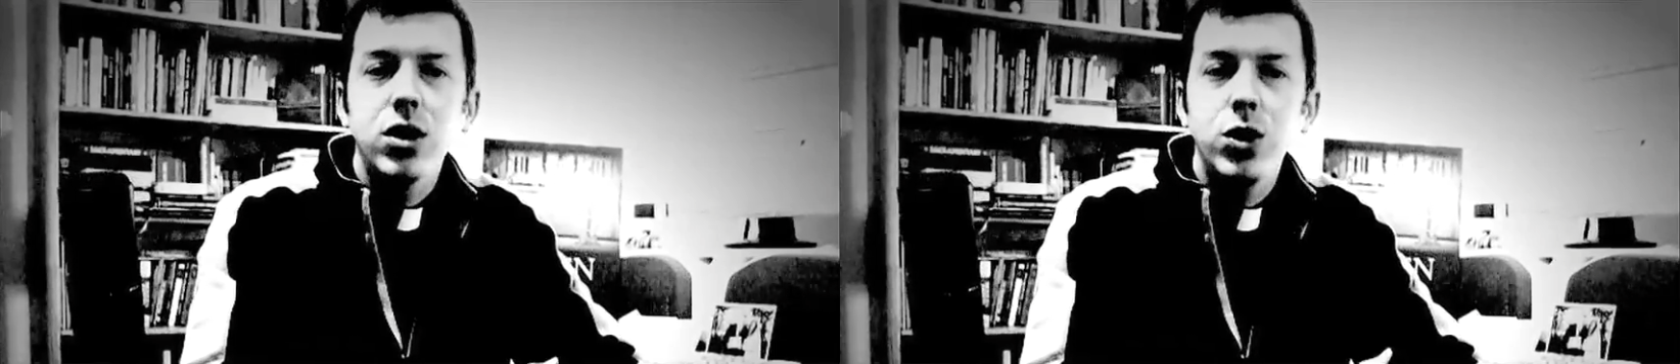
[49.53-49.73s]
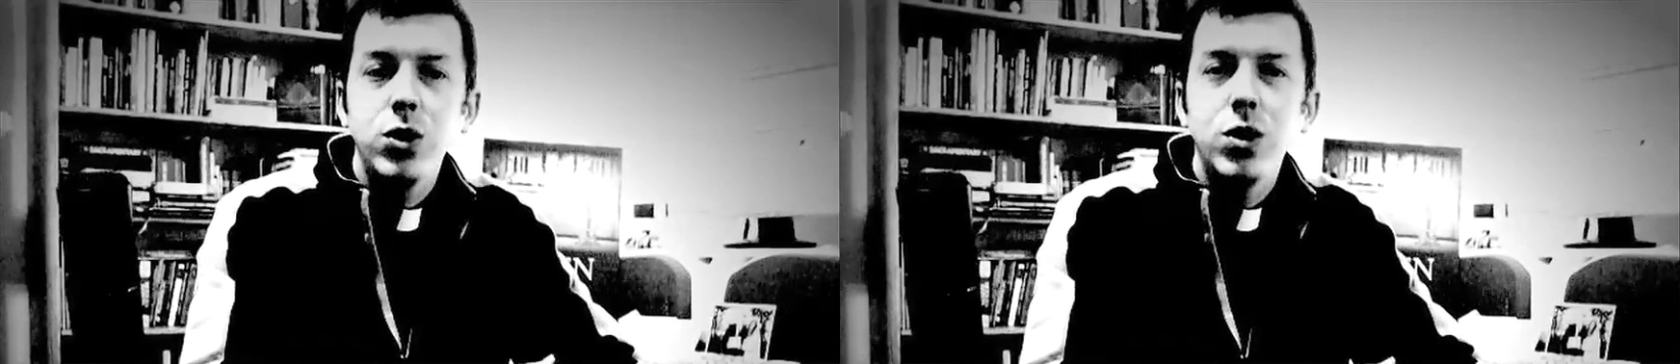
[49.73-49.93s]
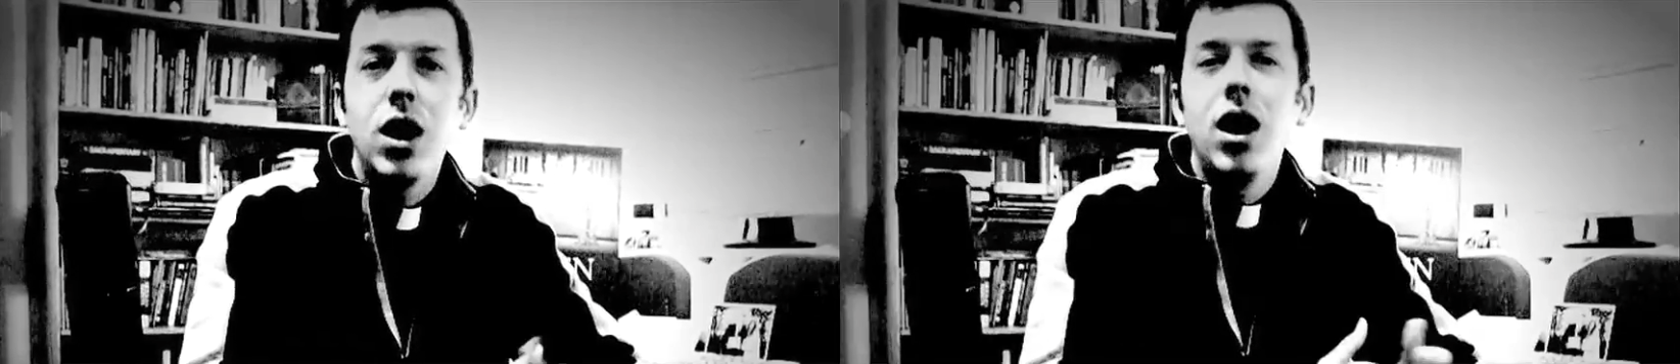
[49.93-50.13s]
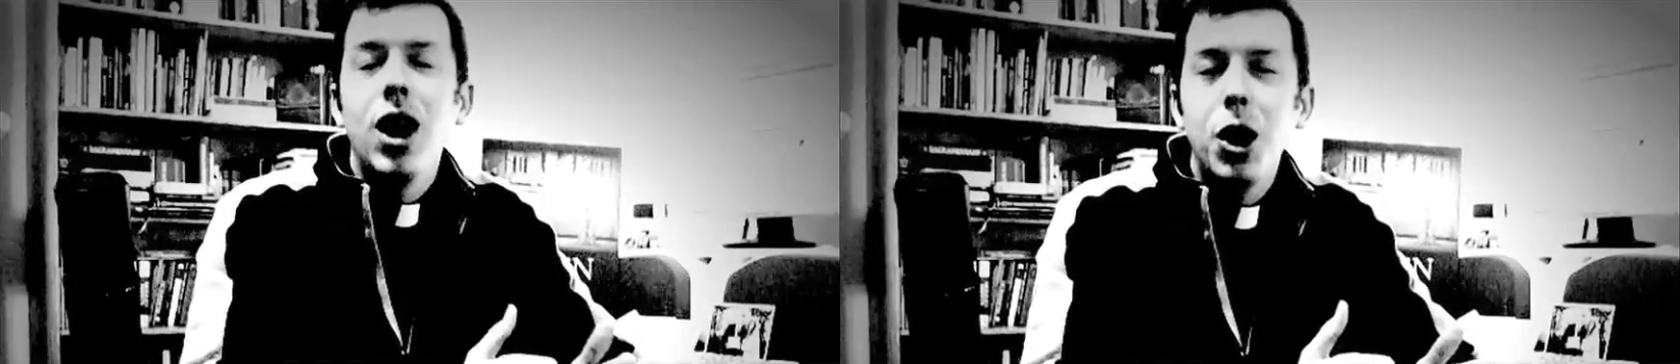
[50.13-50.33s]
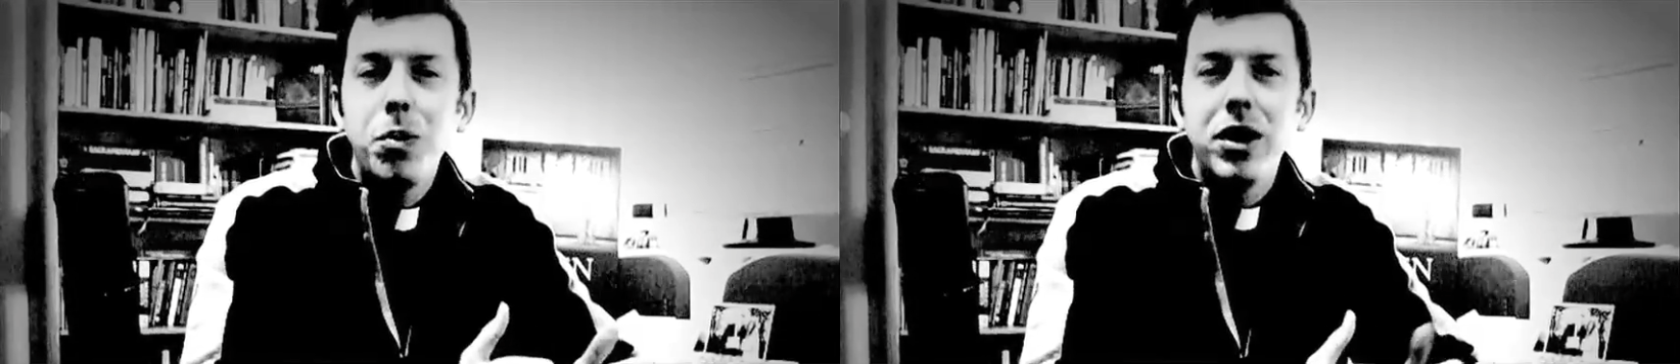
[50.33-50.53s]
who
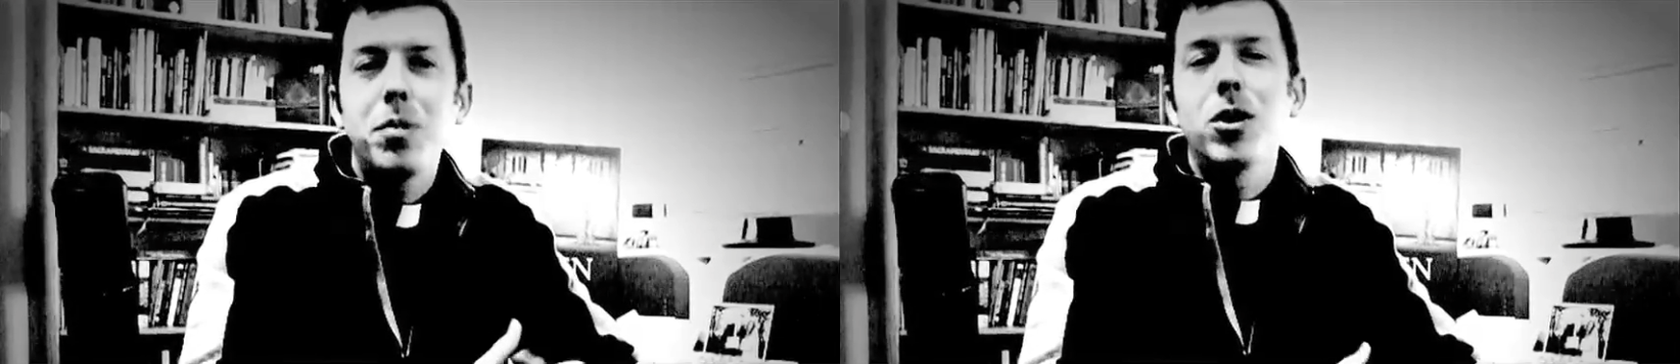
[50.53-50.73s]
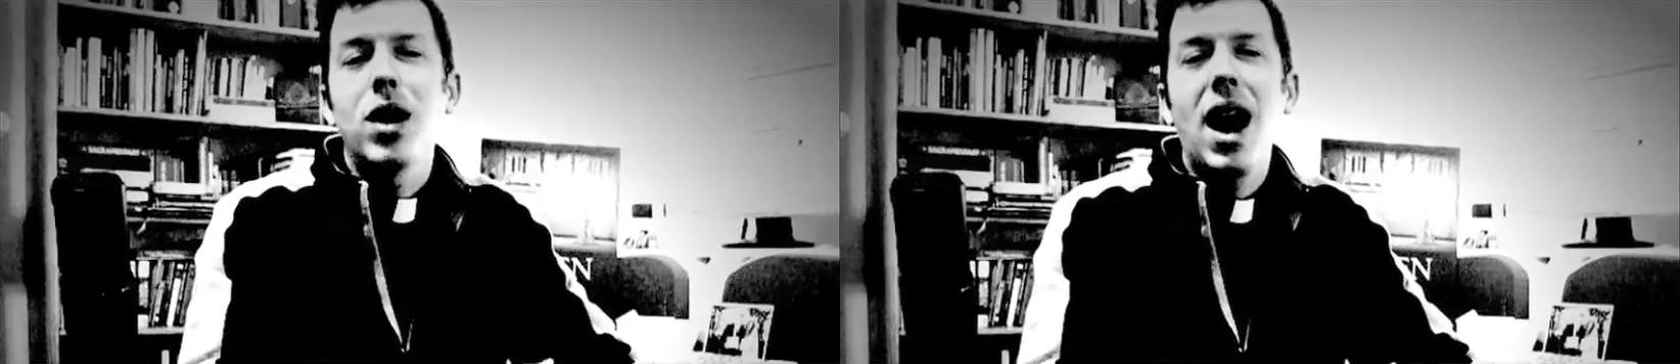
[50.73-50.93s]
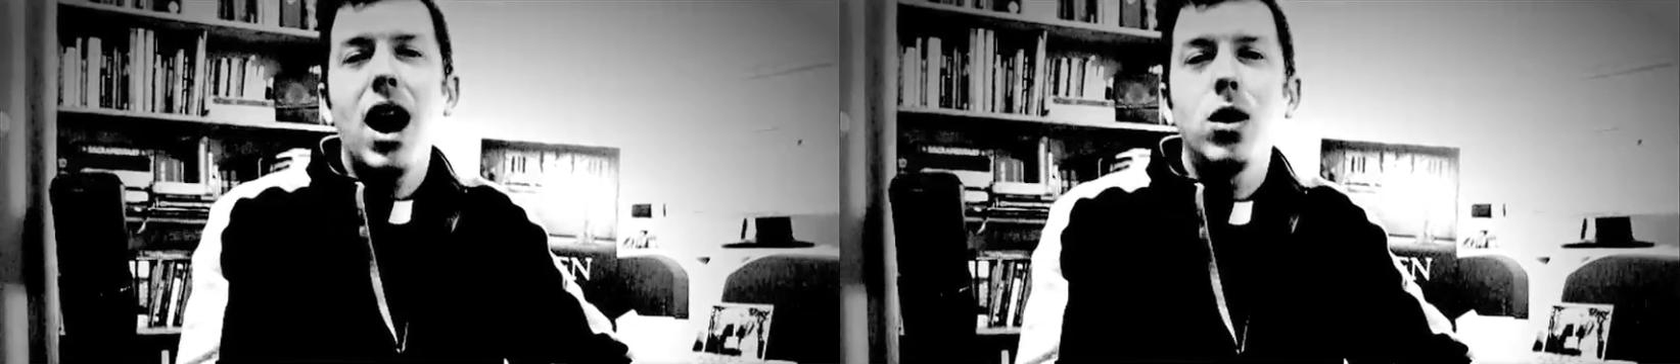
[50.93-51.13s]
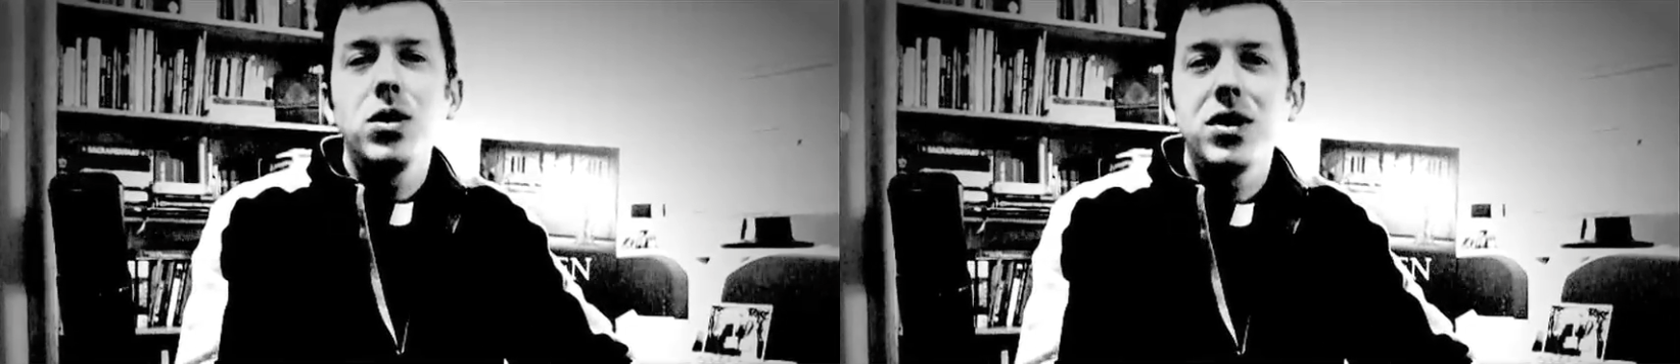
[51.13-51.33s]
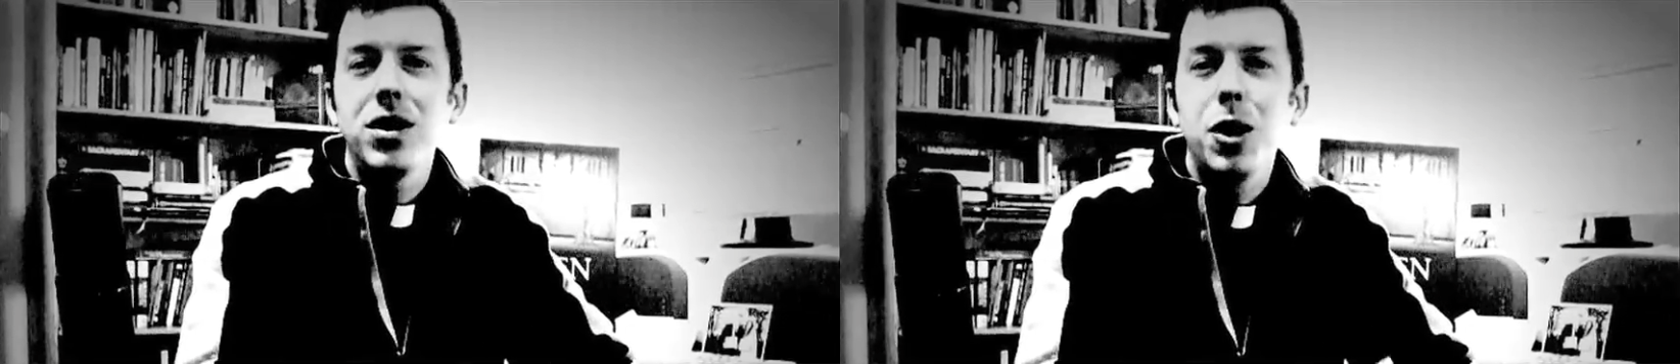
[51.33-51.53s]
opened up her house
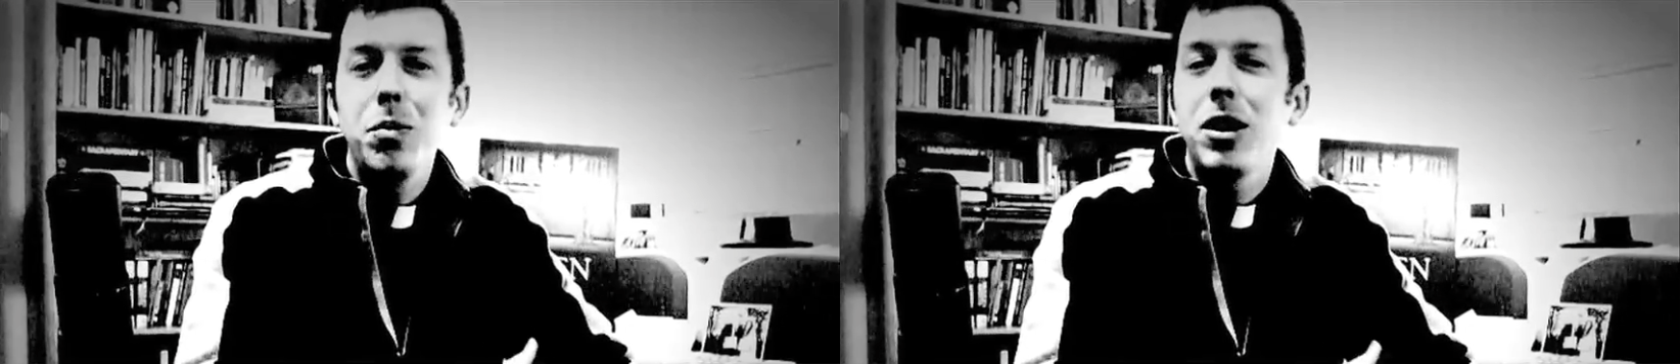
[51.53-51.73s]
and opened